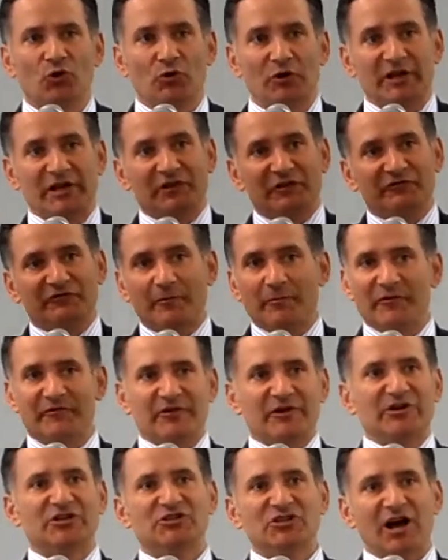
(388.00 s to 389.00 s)
So
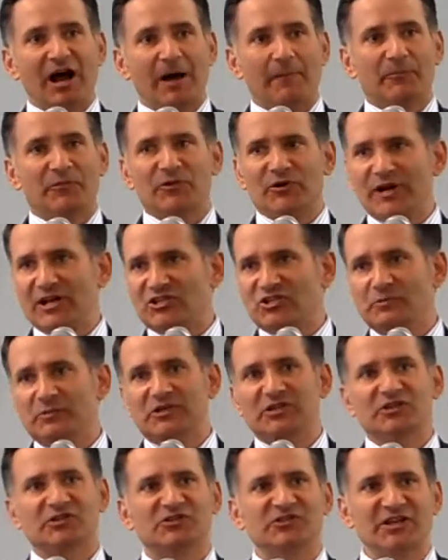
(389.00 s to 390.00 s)
from the very top, there
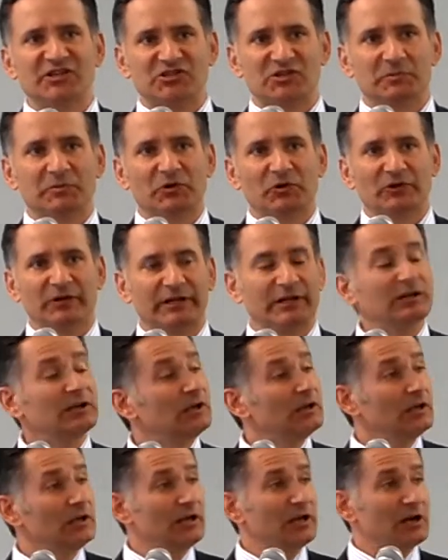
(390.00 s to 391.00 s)
has to be the accessibility,
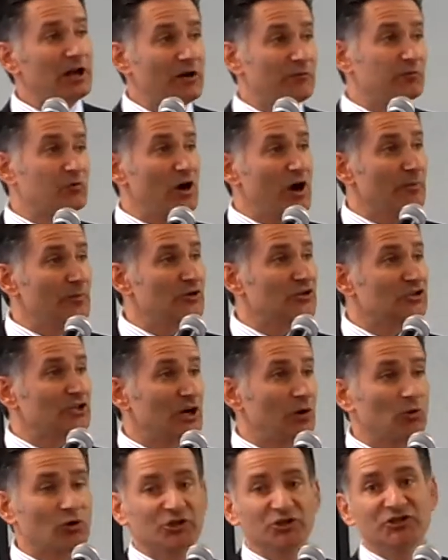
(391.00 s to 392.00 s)
and I
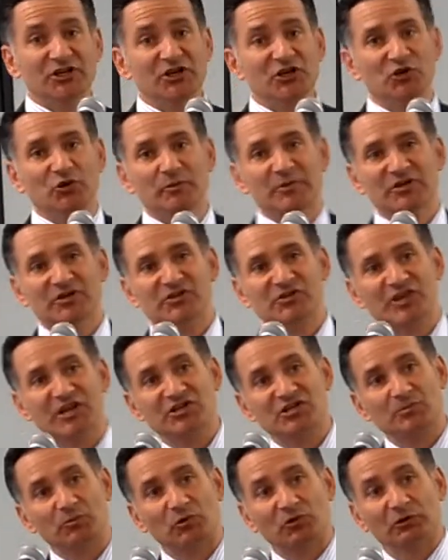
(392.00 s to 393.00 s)
promise that I will continue to be
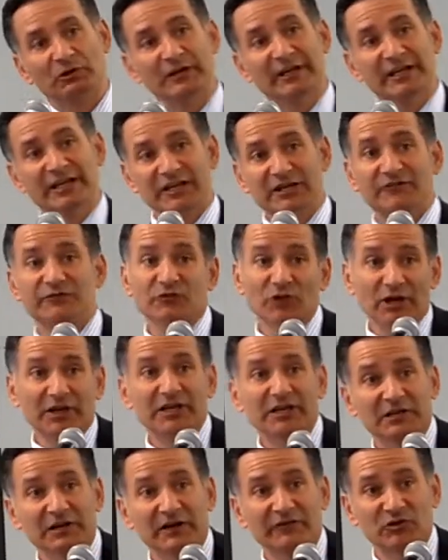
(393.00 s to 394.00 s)
accessible. If
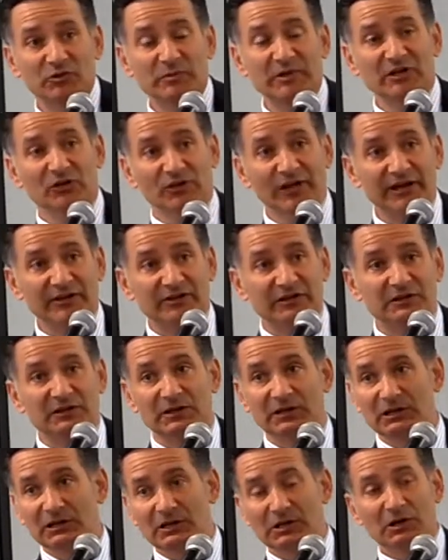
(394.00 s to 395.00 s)
lucky enough to be
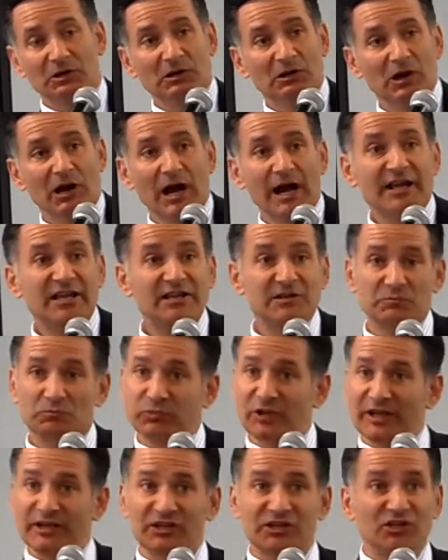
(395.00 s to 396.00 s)
elected, I
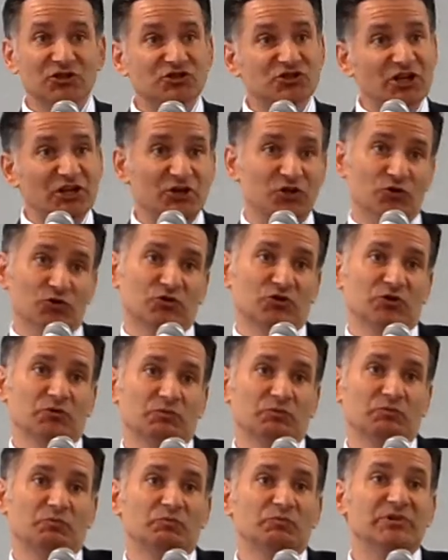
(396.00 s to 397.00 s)
plan to continue
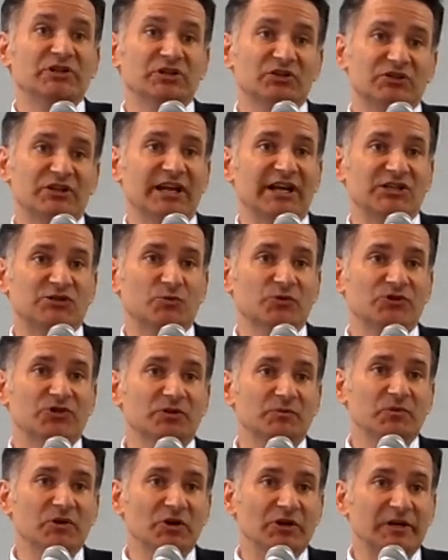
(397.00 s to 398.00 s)
to be engaged
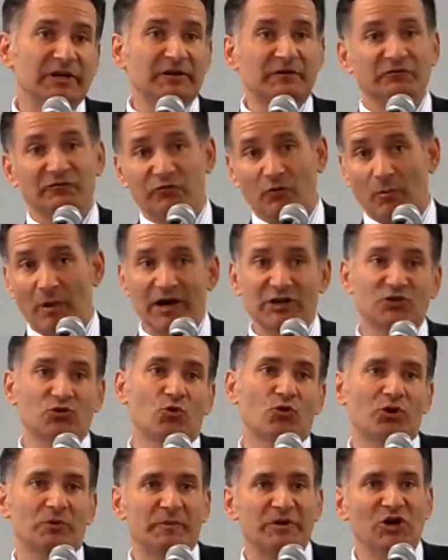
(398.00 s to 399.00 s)
with the community, for
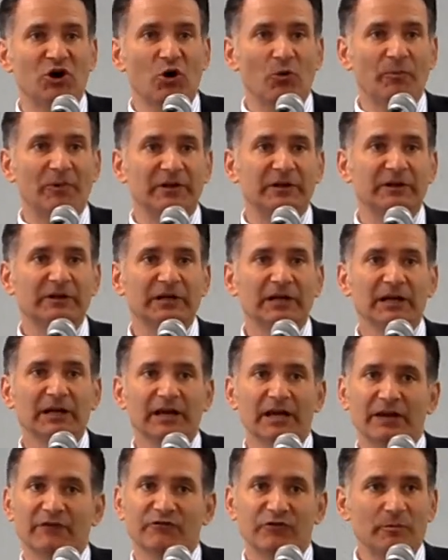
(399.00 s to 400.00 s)
my door to be open,
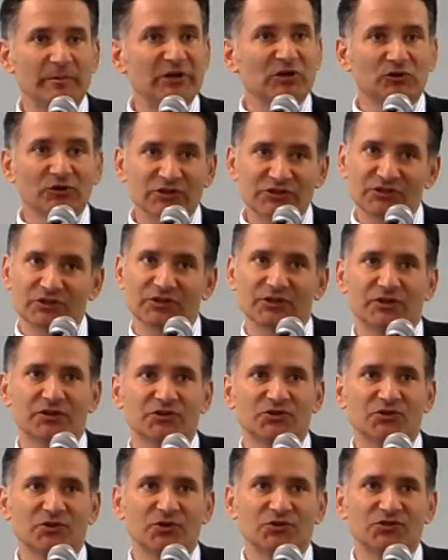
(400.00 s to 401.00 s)
and for me to listen
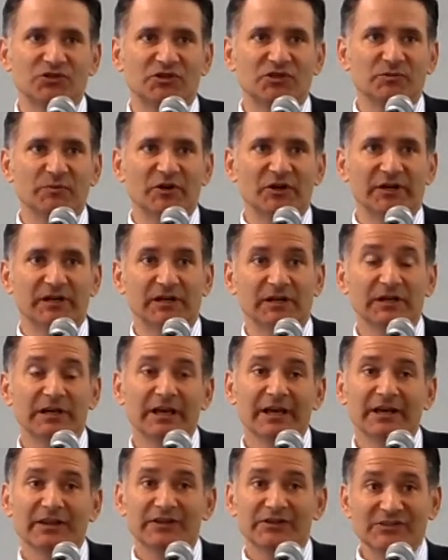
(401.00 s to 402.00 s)
to the concerns of the community.
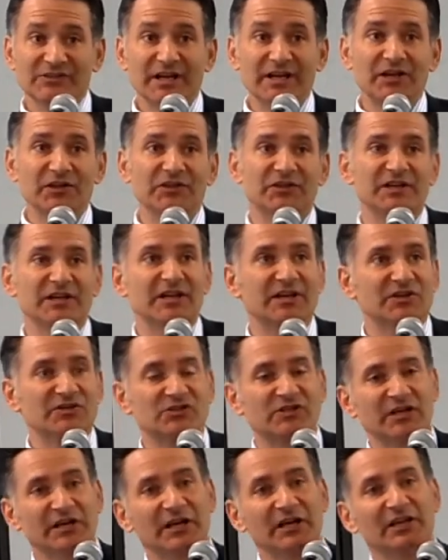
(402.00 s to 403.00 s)
The second
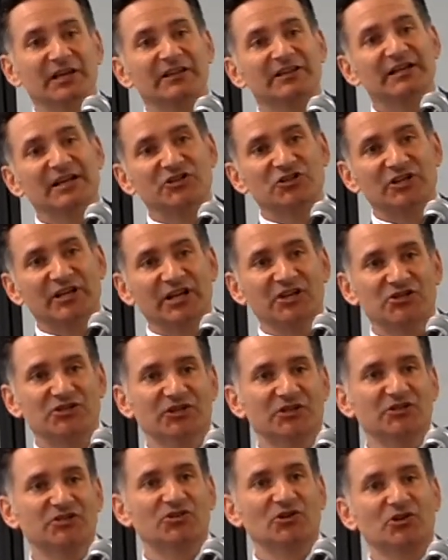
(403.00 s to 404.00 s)
thing is the
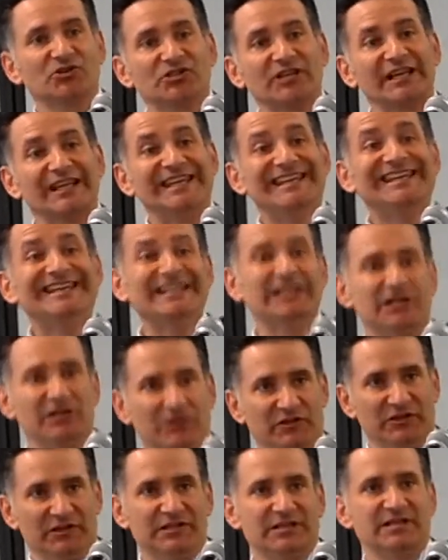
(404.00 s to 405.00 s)
education that starts
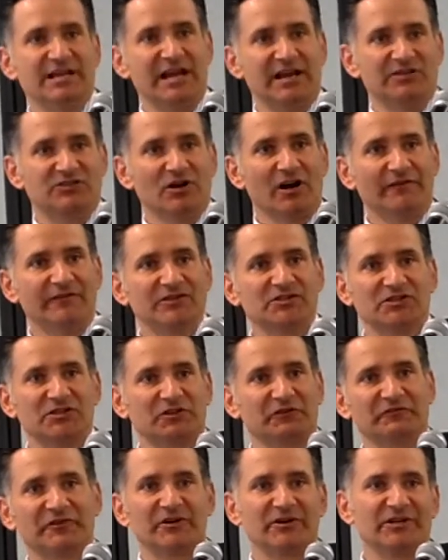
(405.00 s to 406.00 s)
in the DA's
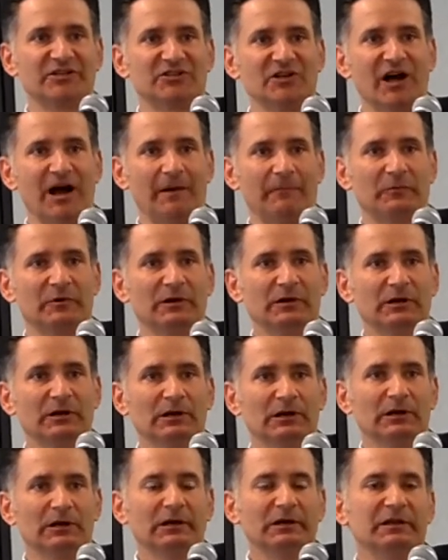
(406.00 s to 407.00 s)
office at the very top.
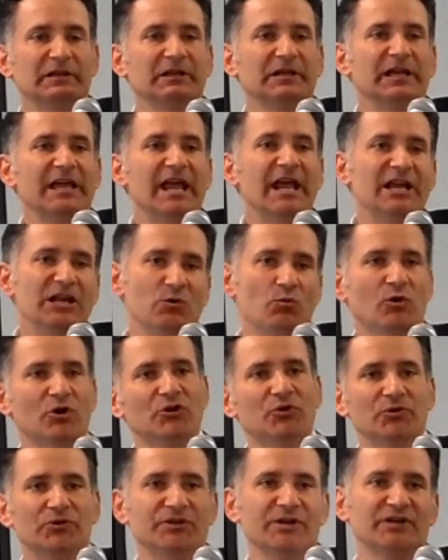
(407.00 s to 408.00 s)

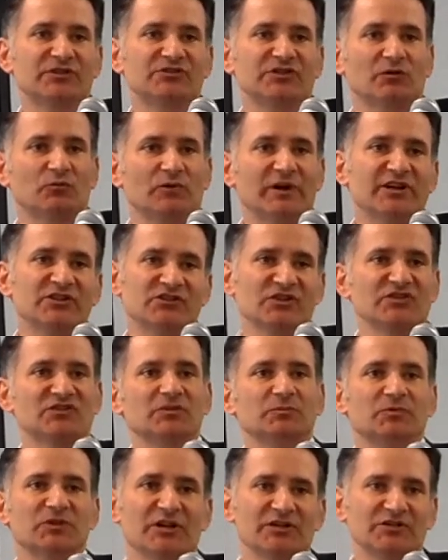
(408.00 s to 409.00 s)
Anyone who thinks that
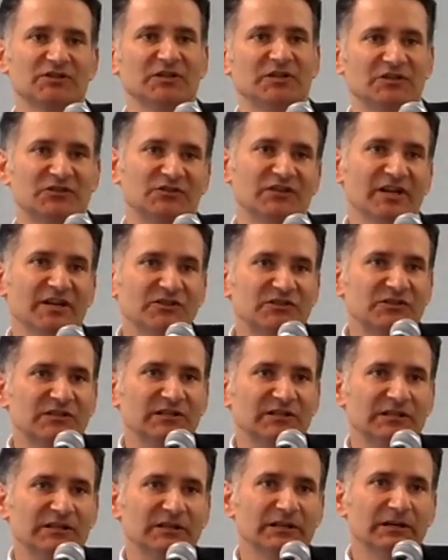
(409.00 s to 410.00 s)
racism doesn't
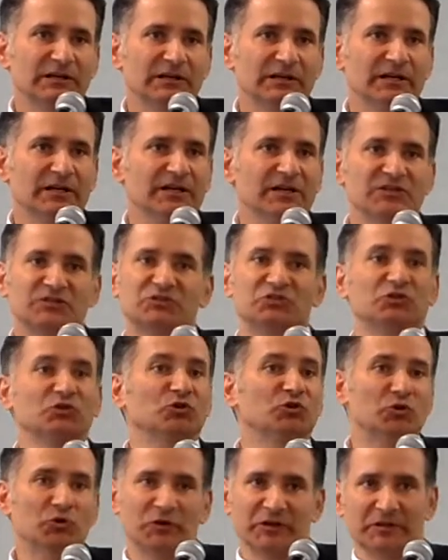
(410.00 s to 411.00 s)
exist is
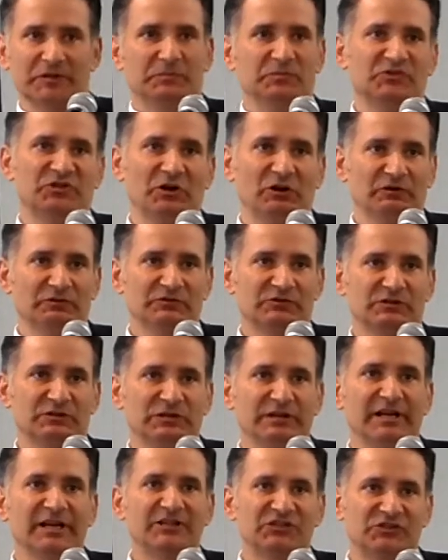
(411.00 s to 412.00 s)
deluding
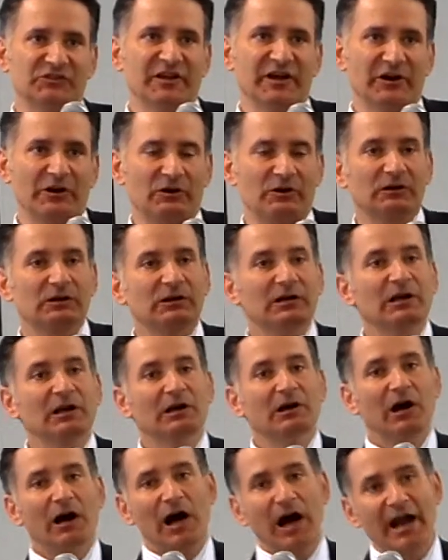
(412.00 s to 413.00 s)
themselves. It's there.
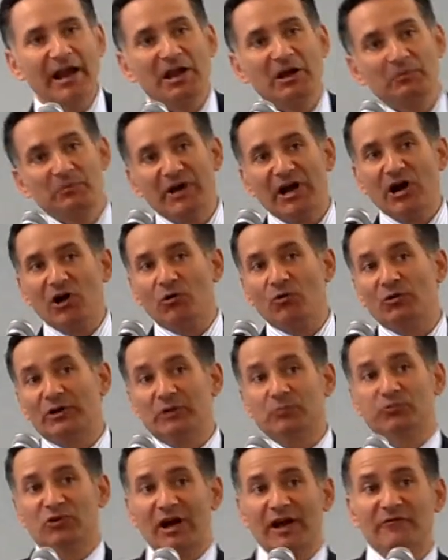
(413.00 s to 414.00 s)
I am
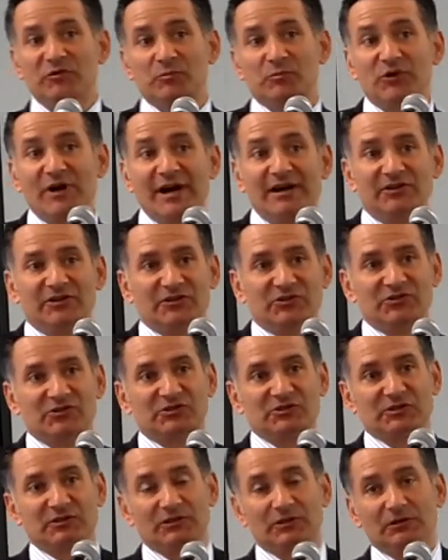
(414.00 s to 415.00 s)
now in private
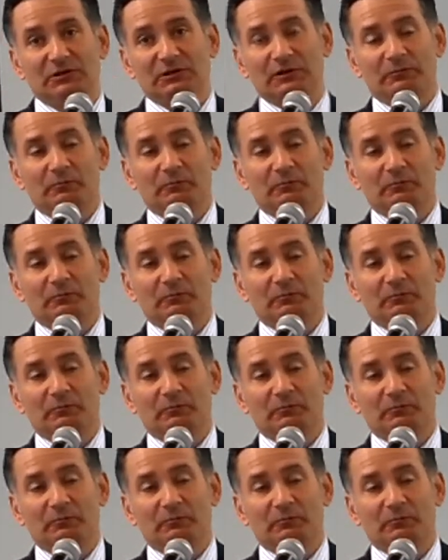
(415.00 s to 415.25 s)
practice.